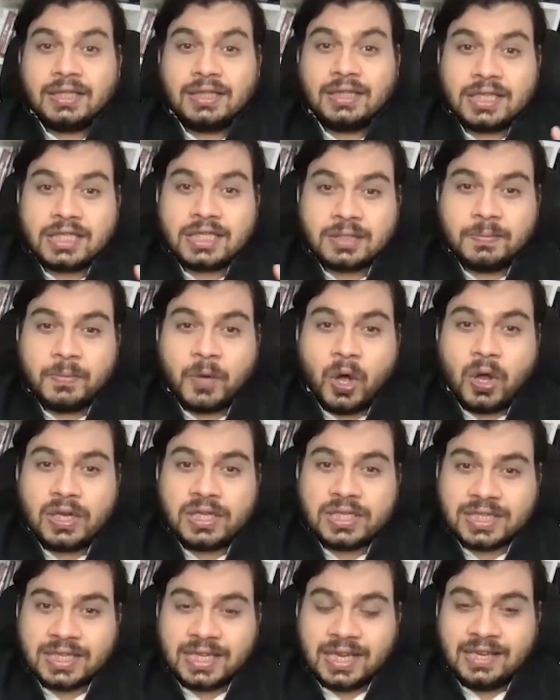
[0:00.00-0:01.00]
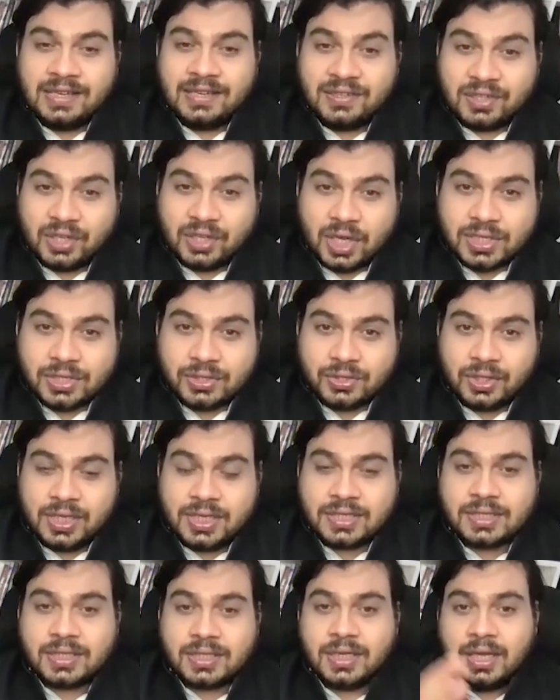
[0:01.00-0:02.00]
the small scale
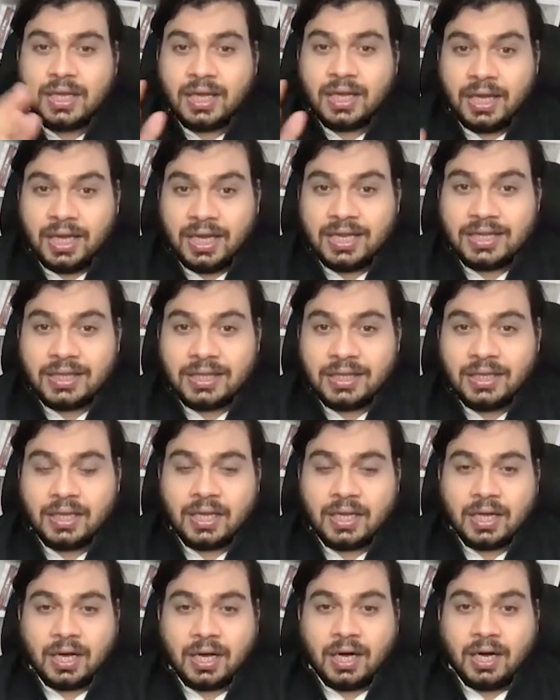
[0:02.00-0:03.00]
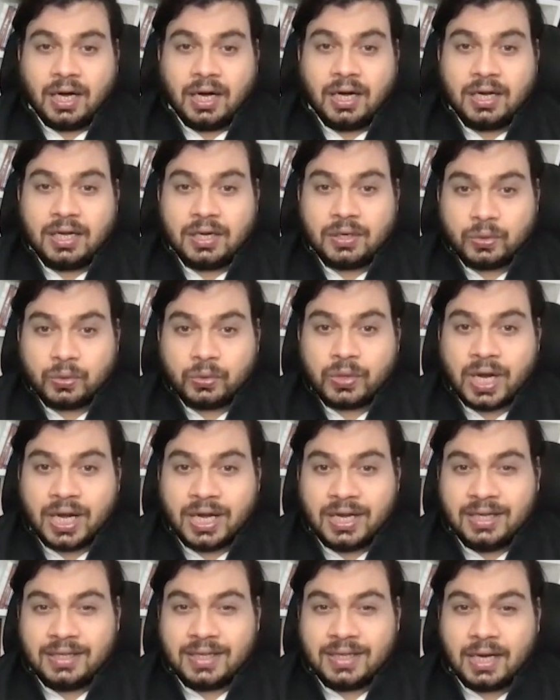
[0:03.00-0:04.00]
industries in rural
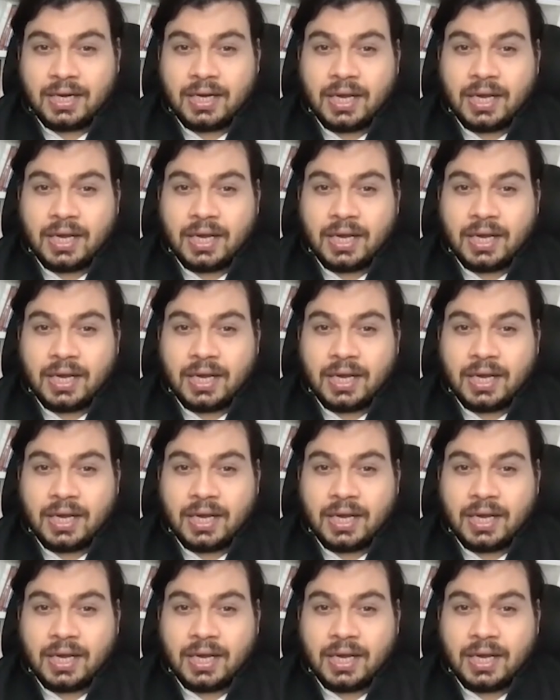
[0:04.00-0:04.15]
area,